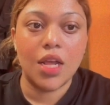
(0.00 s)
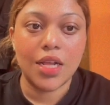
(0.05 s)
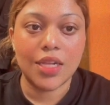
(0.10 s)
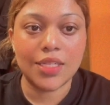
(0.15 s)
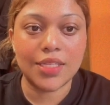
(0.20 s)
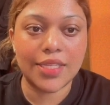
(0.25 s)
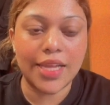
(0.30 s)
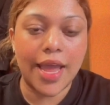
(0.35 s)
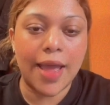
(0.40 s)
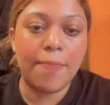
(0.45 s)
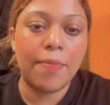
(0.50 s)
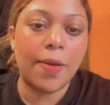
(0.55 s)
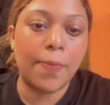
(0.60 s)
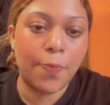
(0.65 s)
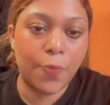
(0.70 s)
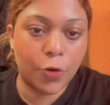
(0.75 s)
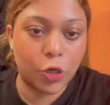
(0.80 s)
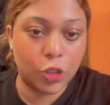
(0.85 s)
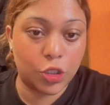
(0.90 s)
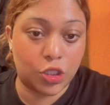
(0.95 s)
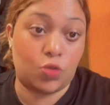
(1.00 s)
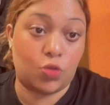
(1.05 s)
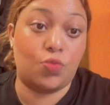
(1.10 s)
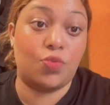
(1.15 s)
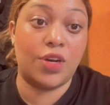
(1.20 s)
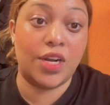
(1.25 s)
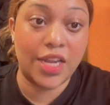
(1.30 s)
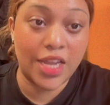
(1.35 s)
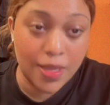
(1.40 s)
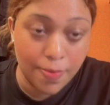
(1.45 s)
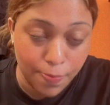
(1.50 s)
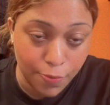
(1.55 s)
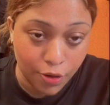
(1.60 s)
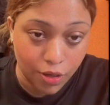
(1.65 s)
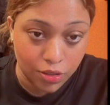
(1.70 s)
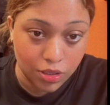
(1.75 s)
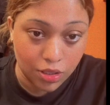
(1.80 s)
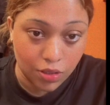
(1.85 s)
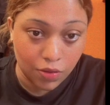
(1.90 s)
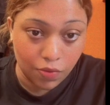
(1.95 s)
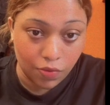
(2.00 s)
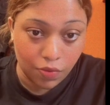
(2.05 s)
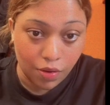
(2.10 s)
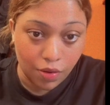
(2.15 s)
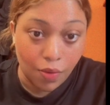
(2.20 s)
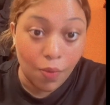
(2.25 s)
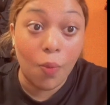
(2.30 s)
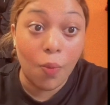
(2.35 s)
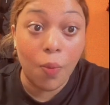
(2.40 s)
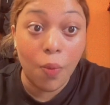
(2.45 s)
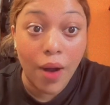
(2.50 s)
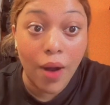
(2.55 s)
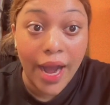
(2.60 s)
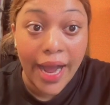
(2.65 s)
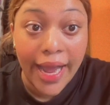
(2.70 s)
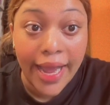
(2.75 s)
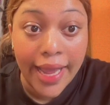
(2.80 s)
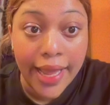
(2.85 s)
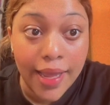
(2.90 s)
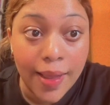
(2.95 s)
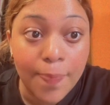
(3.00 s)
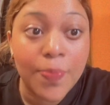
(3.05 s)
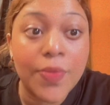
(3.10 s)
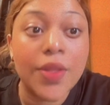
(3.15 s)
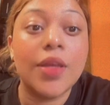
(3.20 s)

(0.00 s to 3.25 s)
STEM approach is really important. Why?